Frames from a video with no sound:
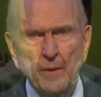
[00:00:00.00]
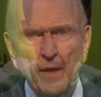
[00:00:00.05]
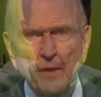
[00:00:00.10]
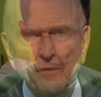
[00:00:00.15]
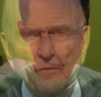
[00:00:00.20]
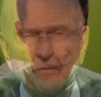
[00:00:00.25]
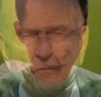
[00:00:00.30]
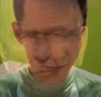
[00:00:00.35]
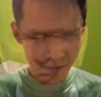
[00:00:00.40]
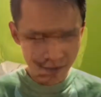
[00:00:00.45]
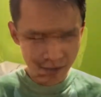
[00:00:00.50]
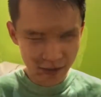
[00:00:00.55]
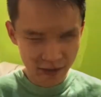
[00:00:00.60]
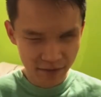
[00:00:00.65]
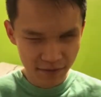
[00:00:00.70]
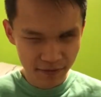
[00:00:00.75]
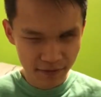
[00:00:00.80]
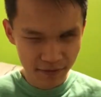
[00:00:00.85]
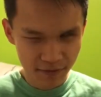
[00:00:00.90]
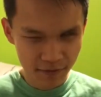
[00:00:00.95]
Uh, our
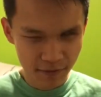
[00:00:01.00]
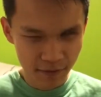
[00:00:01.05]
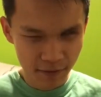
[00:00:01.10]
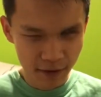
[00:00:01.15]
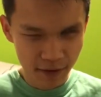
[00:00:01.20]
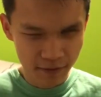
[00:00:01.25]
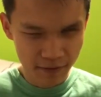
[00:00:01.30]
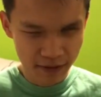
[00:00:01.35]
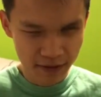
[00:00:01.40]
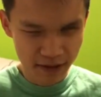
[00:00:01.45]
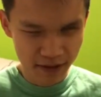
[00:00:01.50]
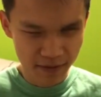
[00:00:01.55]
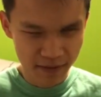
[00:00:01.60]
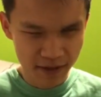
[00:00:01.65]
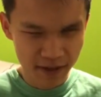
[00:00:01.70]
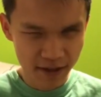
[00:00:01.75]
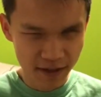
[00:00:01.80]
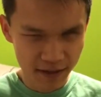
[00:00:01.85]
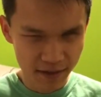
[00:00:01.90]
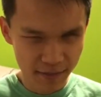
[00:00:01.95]
life we come
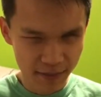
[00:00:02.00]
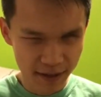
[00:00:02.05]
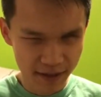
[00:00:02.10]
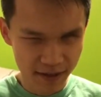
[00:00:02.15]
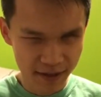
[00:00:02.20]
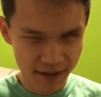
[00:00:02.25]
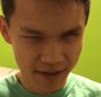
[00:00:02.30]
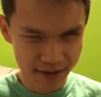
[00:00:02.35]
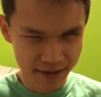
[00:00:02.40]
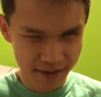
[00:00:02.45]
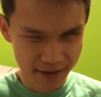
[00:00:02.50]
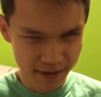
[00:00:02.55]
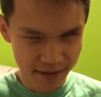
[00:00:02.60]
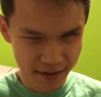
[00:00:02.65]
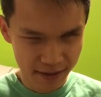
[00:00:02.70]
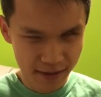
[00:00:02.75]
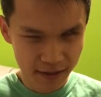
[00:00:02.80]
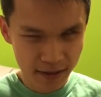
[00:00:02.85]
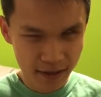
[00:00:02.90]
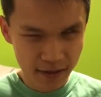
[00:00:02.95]
here
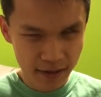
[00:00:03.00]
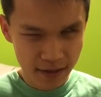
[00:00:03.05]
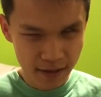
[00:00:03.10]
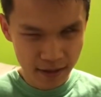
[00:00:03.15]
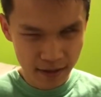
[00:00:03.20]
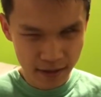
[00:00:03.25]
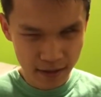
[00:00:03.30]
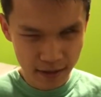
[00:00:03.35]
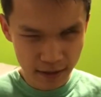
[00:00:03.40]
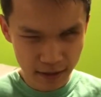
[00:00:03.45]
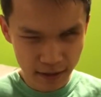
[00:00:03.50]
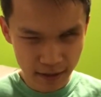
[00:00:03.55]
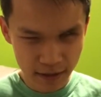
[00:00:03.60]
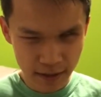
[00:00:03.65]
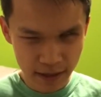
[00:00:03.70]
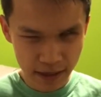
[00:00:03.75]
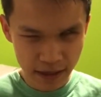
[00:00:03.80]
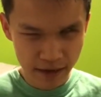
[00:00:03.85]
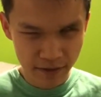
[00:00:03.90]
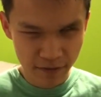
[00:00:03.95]
because
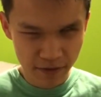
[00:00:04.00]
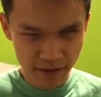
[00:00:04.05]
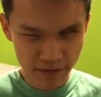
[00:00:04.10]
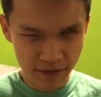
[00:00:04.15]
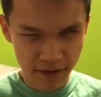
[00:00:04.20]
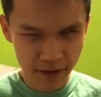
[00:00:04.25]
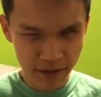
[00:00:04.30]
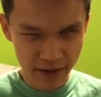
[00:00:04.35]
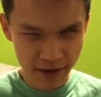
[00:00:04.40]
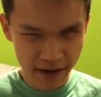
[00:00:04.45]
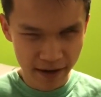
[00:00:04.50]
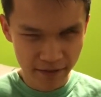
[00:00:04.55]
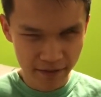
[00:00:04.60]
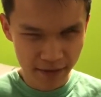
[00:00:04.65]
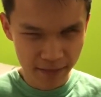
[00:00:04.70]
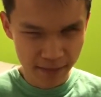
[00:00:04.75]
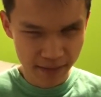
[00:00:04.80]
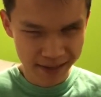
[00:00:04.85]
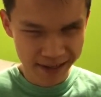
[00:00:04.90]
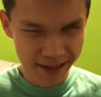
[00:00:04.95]
uh, Heavenly Father have
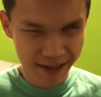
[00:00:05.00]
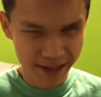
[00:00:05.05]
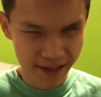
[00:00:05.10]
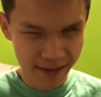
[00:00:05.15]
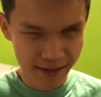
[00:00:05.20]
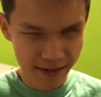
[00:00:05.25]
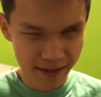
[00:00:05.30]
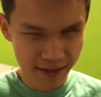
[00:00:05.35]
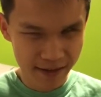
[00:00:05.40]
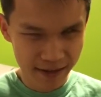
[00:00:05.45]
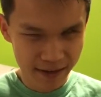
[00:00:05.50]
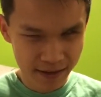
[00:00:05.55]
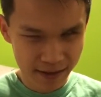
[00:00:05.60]
a plan.